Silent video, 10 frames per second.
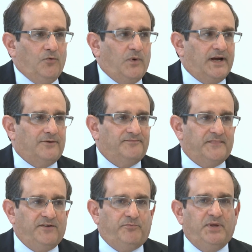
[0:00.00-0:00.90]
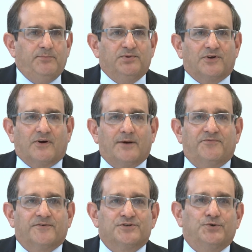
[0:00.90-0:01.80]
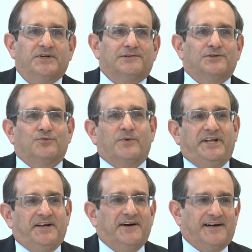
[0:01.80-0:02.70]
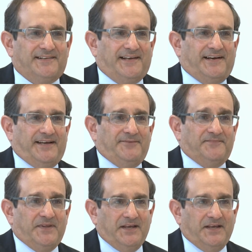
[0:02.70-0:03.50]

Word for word: Well, if people are up for doing a little reading online,